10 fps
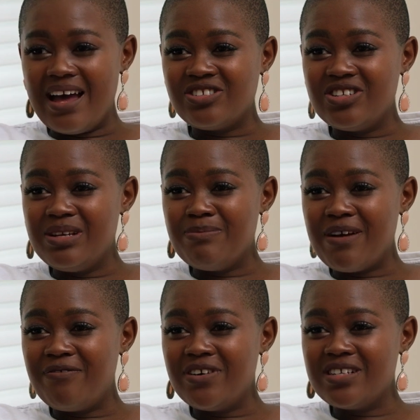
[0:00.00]
Actually,
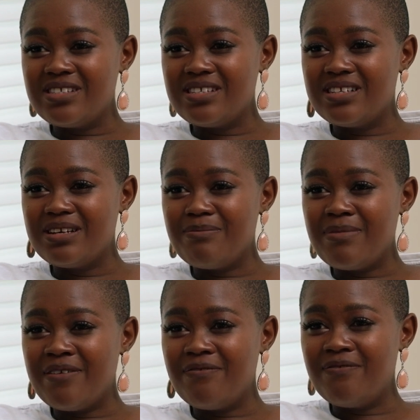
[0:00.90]
my first
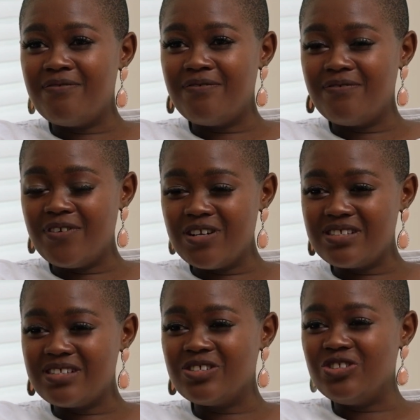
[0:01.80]

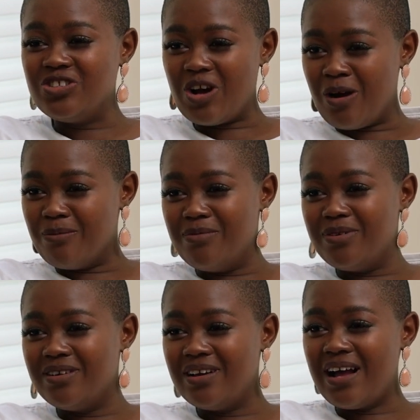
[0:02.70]
job,
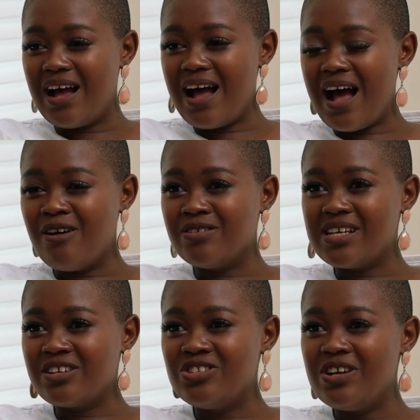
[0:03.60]
I
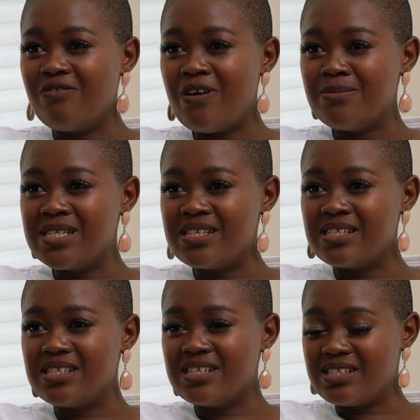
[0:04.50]
was actually a
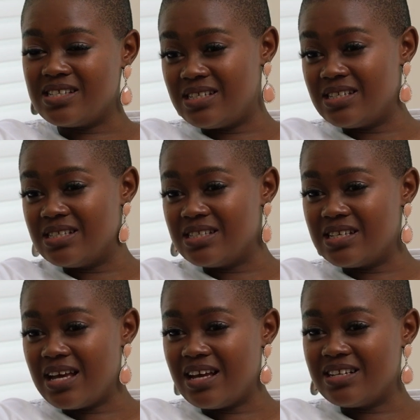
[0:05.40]
pharmacist
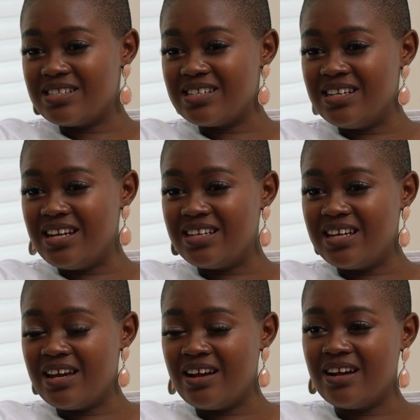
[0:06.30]
assistant at
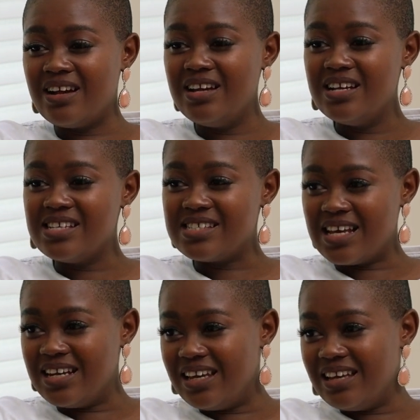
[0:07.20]
Netcare
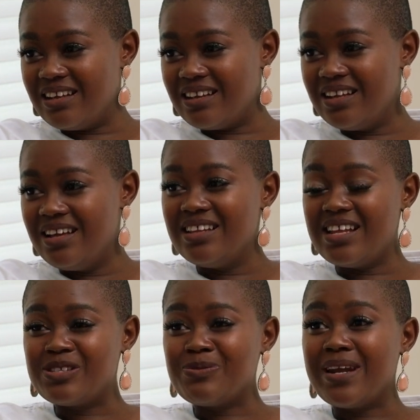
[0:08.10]
Sunninghill.
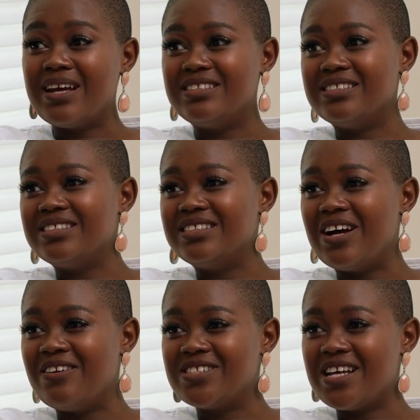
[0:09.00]
That's what I did
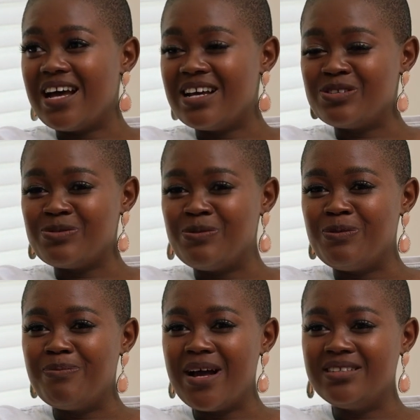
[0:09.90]
after high
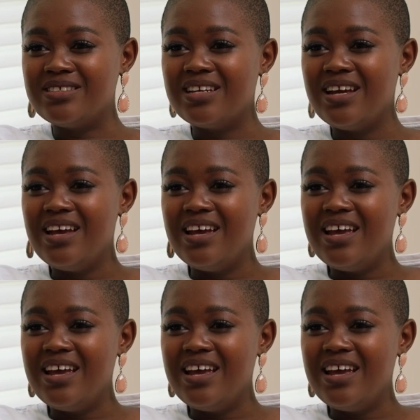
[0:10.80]
school. But